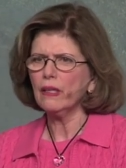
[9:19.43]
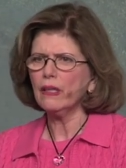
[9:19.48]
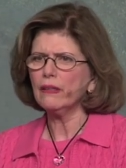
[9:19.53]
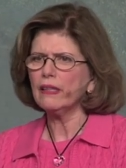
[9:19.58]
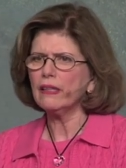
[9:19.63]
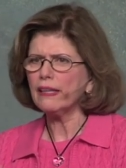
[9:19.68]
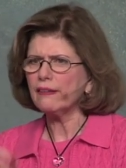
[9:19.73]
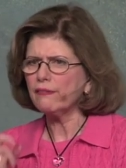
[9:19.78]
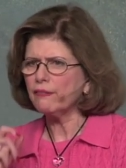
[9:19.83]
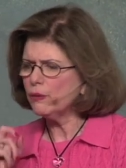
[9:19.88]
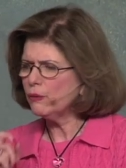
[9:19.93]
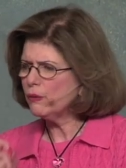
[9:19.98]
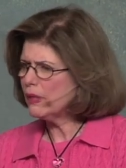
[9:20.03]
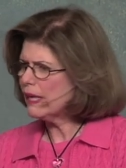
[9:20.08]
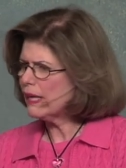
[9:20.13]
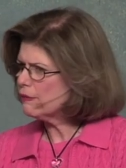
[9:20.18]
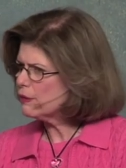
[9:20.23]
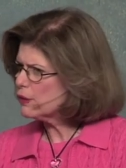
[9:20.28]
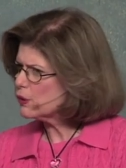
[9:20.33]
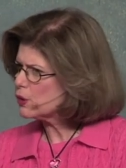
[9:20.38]
That if you
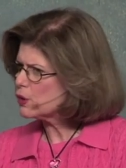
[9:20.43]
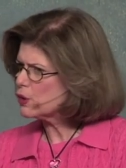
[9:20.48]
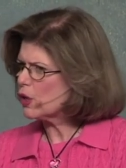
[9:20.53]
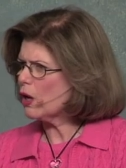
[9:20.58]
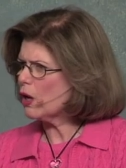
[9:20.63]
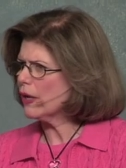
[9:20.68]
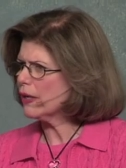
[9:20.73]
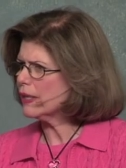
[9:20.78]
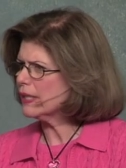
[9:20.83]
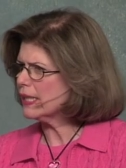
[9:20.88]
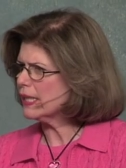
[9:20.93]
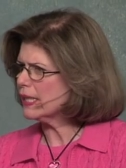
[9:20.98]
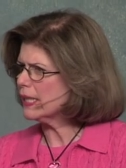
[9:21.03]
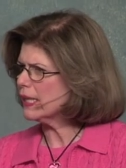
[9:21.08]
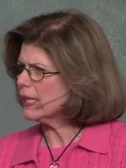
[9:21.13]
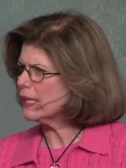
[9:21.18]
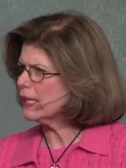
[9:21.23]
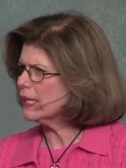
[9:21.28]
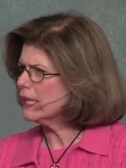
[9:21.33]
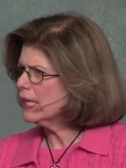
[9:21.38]
never saw it
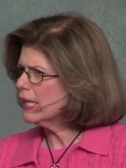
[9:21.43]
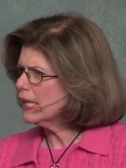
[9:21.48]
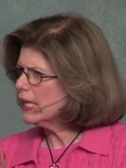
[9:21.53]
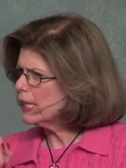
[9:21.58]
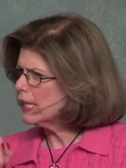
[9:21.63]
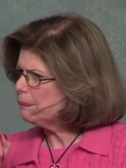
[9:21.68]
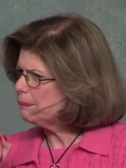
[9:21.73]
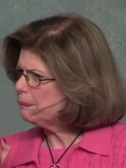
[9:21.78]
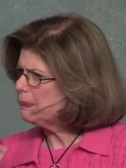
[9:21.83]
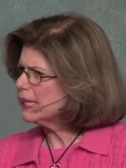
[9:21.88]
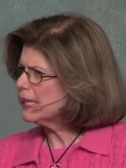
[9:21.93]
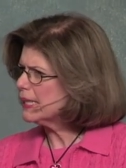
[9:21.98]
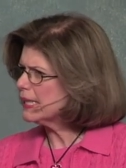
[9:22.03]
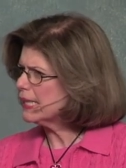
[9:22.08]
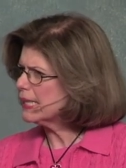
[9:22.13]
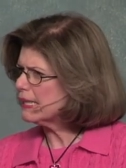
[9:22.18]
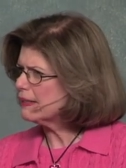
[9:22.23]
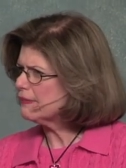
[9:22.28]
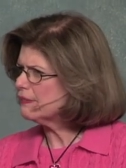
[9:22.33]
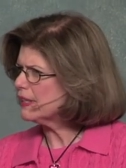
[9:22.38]
again, it'd be a
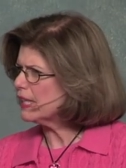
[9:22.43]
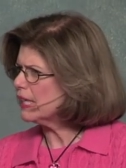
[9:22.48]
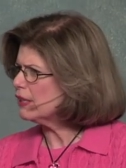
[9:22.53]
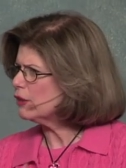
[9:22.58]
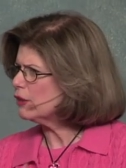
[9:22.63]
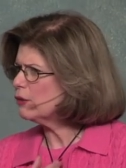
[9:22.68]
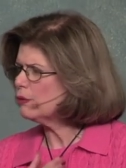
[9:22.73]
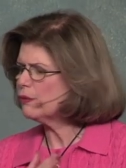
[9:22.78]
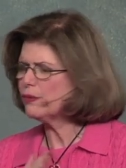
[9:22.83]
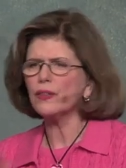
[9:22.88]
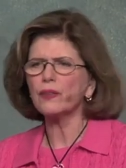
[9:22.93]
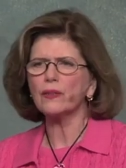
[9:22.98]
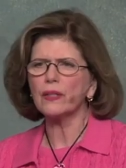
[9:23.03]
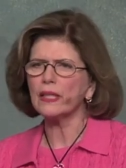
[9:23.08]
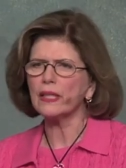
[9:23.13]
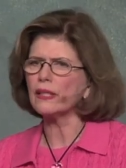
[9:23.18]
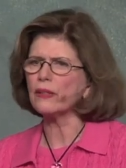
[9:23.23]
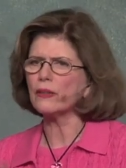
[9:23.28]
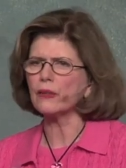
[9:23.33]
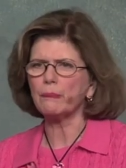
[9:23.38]
gift and you feel
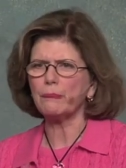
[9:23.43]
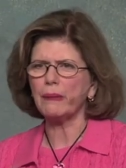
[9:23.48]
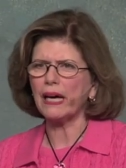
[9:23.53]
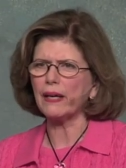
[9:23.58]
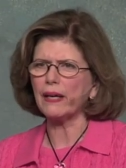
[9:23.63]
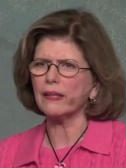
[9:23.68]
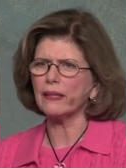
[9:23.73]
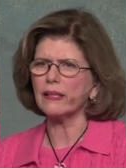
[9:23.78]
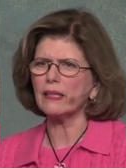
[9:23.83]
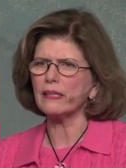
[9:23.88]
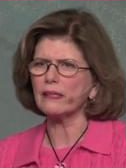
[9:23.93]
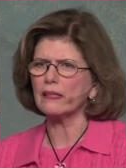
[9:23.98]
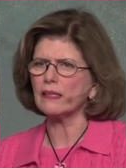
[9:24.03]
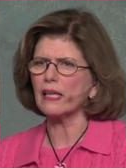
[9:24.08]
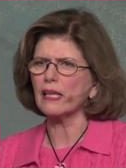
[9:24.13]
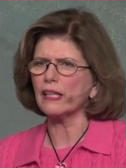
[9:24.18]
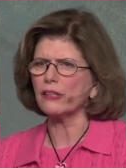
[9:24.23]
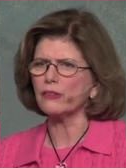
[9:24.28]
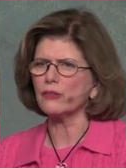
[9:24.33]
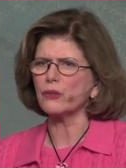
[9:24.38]
clear about it
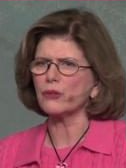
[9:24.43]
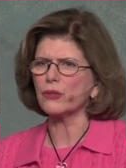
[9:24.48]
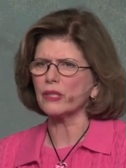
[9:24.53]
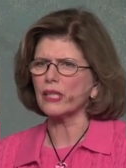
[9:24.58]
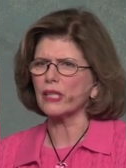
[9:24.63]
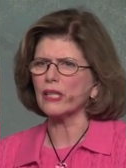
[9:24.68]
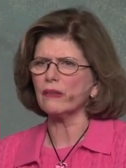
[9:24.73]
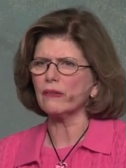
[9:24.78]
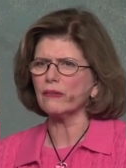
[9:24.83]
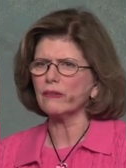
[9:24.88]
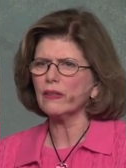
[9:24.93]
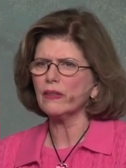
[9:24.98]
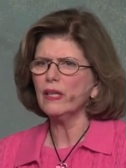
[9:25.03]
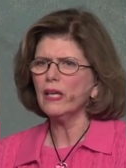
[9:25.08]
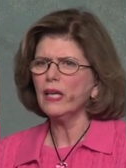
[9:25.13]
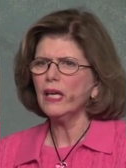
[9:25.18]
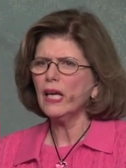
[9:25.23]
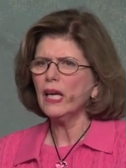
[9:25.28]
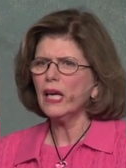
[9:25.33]
inside yourself. Yeah.